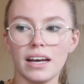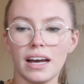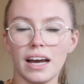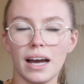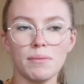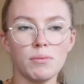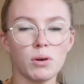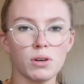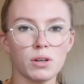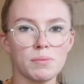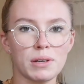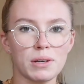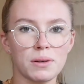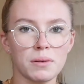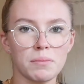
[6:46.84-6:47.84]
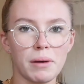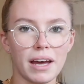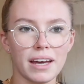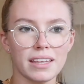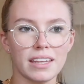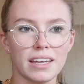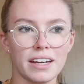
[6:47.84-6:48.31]
I'm not going to be going
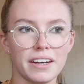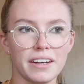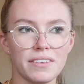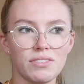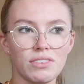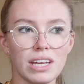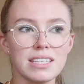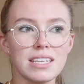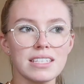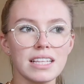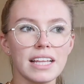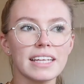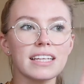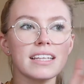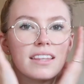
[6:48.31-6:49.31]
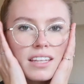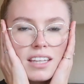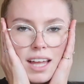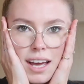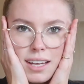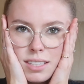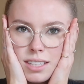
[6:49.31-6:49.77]
back there. This is like the
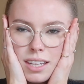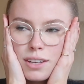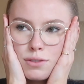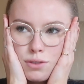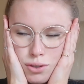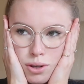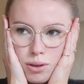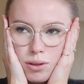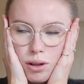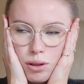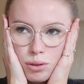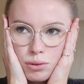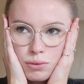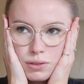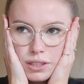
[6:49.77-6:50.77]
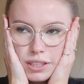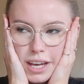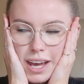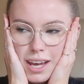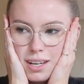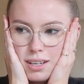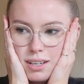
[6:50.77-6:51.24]
last day of school all over
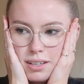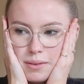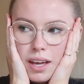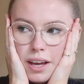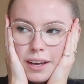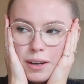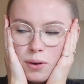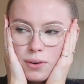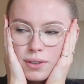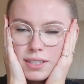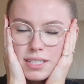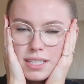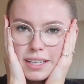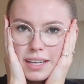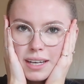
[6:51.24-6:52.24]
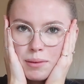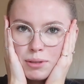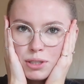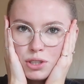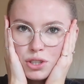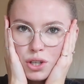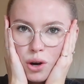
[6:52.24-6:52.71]
again. I honestly am
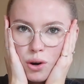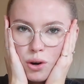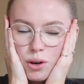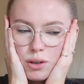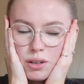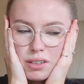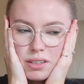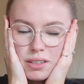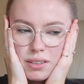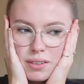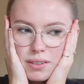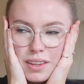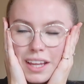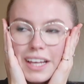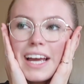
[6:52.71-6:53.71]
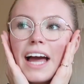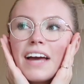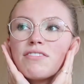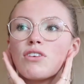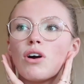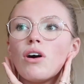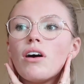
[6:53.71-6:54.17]
in shock. Like
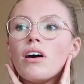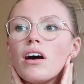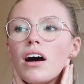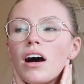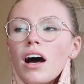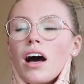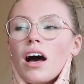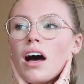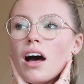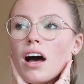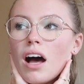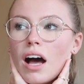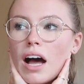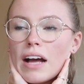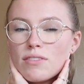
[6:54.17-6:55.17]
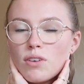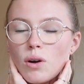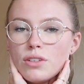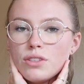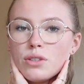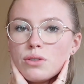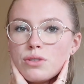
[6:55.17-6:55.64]
I've got
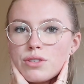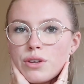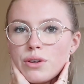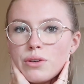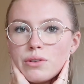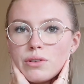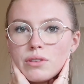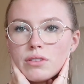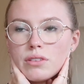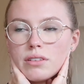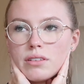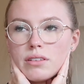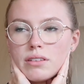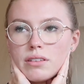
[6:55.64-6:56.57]
a new school